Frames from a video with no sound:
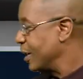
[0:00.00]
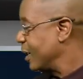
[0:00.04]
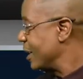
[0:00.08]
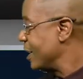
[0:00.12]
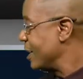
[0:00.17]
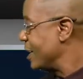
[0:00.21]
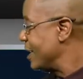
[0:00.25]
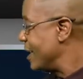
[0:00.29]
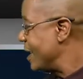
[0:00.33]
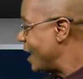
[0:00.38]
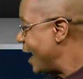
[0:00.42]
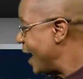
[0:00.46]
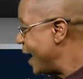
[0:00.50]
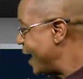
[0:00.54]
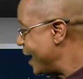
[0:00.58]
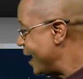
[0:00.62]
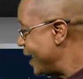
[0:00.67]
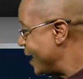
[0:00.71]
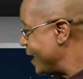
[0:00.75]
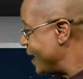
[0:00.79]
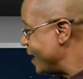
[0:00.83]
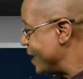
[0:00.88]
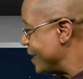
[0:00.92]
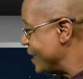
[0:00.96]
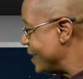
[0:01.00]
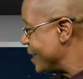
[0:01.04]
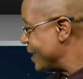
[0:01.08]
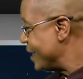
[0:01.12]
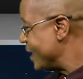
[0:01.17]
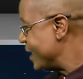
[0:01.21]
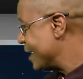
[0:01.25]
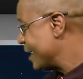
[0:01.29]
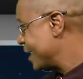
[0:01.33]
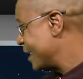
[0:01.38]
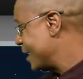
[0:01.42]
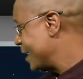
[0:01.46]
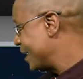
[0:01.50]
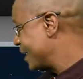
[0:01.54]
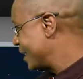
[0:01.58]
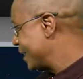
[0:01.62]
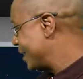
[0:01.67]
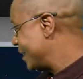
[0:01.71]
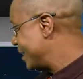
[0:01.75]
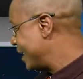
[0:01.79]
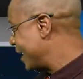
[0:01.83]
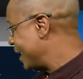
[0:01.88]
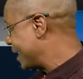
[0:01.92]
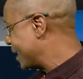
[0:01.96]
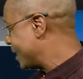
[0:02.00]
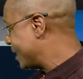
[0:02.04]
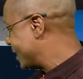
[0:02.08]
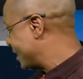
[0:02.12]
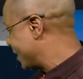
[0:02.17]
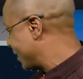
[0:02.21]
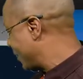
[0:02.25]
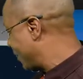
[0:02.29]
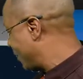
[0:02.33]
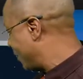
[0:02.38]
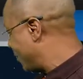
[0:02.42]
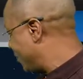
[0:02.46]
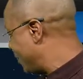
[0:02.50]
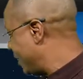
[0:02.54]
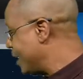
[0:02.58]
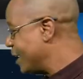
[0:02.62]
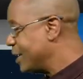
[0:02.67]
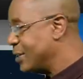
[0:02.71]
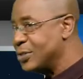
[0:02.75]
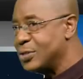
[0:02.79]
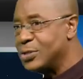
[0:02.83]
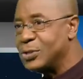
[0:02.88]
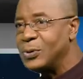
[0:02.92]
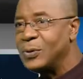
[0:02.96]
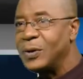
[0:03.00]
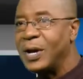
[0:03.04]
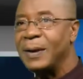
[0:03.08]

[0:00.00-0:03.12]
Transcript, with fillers: nine six three two?